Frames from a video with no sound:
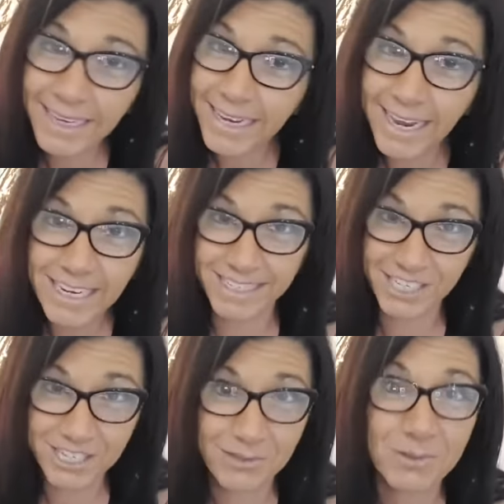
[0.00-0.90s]
it,
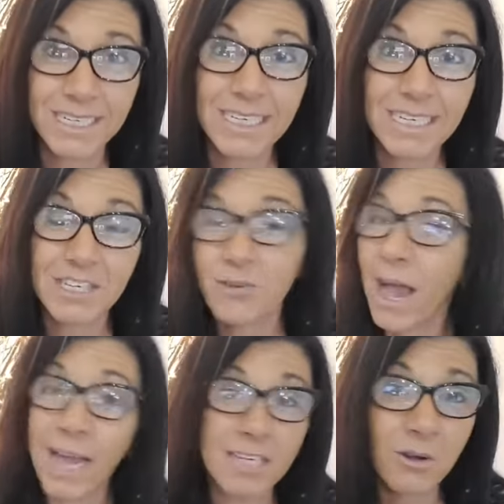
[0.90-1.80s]
it's just what it is. So
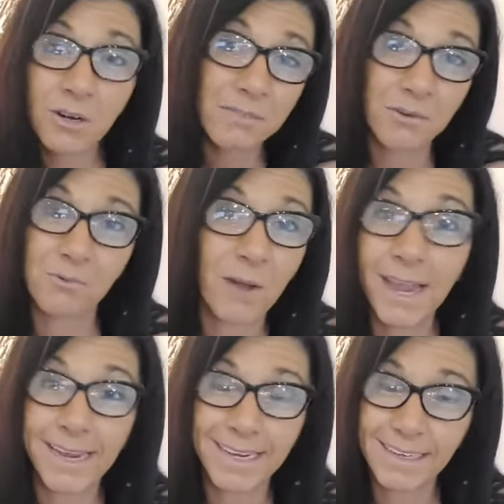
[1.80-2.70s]
I don't even
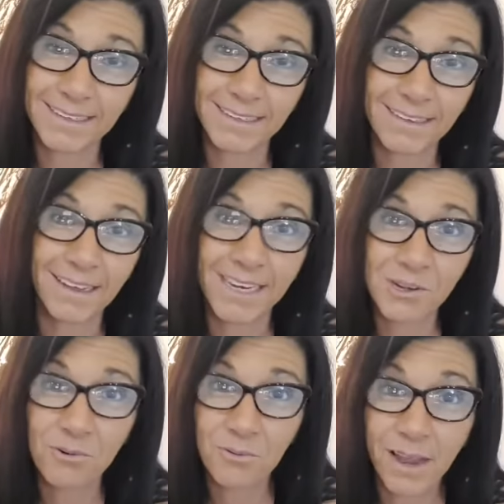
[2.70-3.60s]
weigh. I
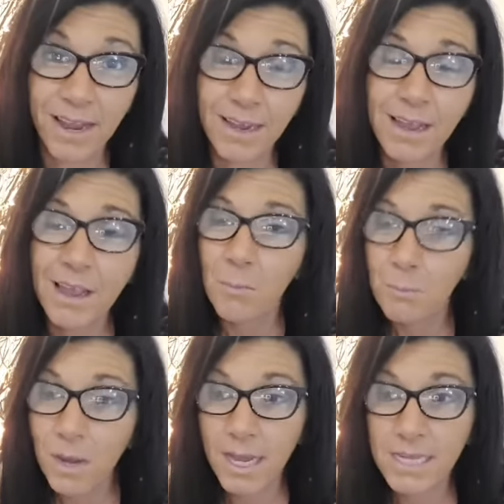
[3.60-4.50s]
don't weigh,
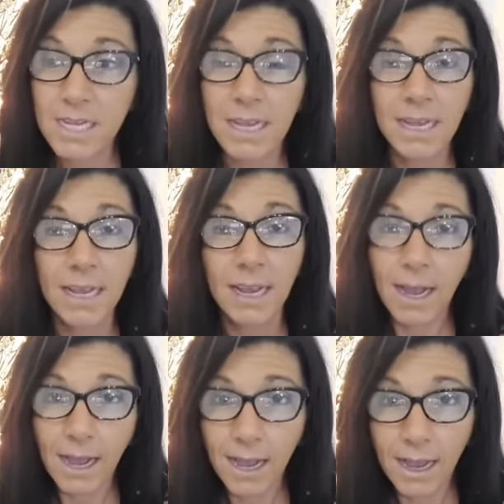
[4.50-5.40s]
but
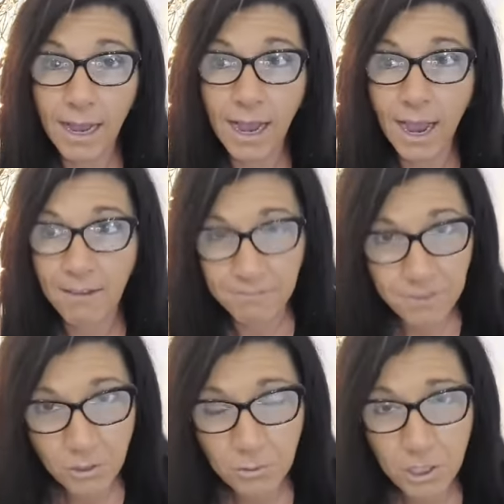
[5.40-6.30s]
I
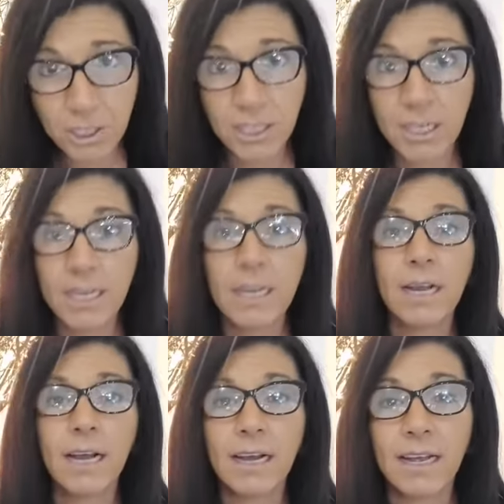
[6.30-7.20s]
feel good.
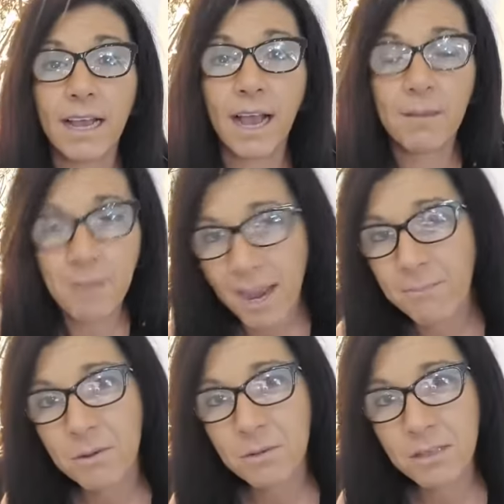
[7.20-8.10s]
I'm
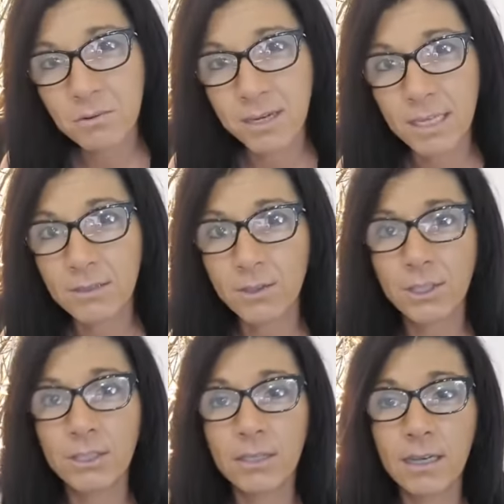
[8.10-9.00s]
happy with the way I
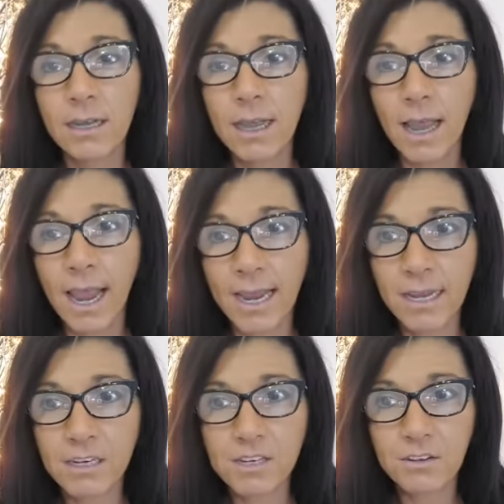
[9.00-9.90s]
look.
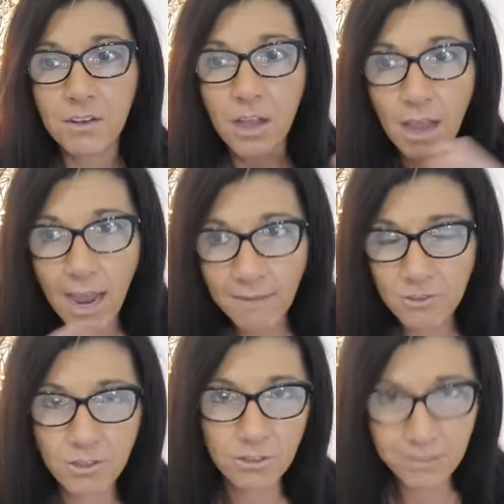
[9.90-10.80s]
And
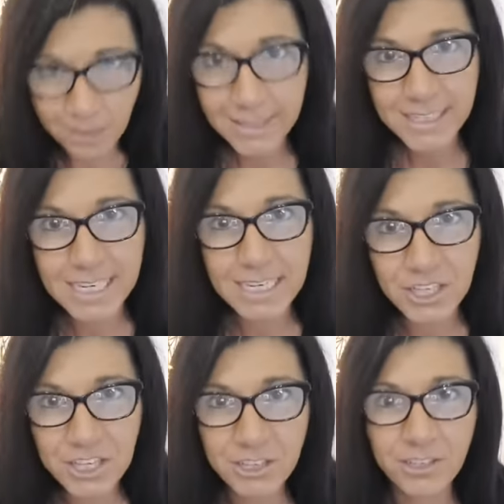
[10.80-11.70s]
after
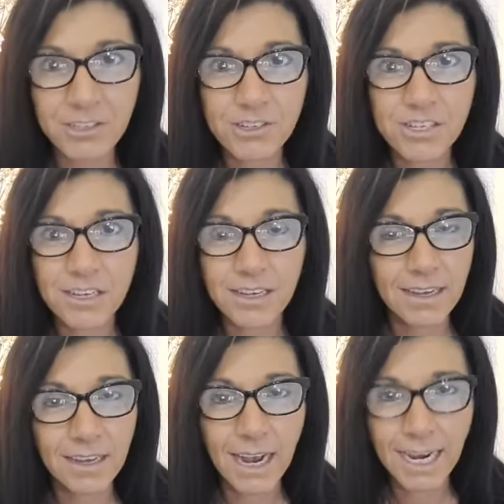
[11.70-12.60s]
19 years,
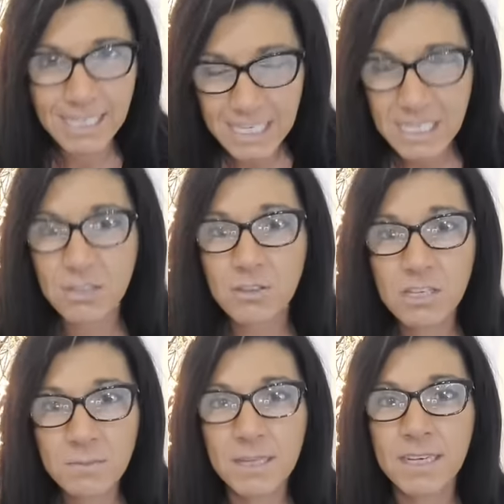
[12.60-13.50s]
I still
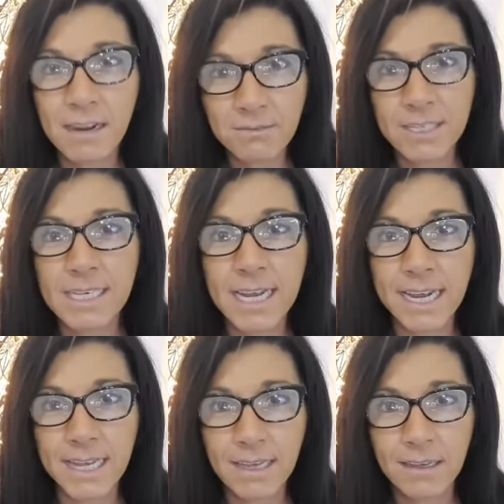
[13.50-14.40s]
spend every
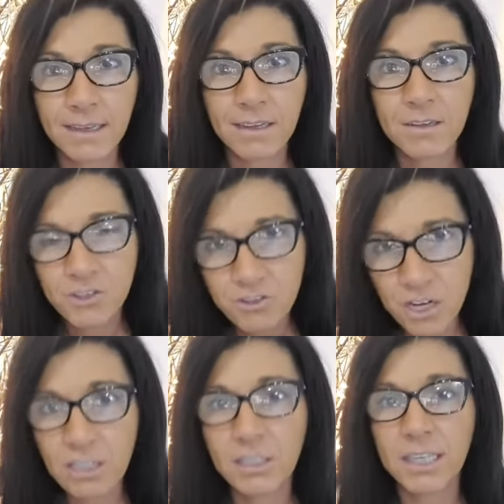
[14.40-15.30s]
day
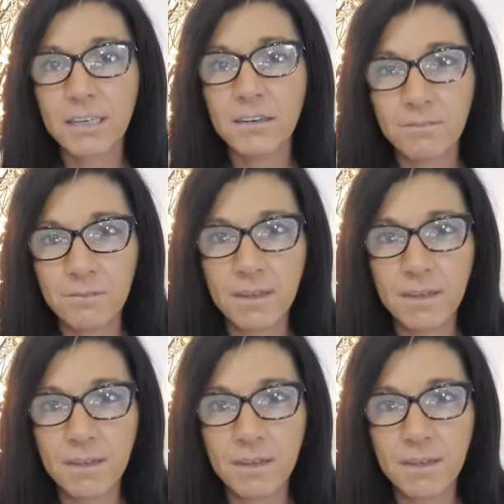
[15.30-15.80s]
struggling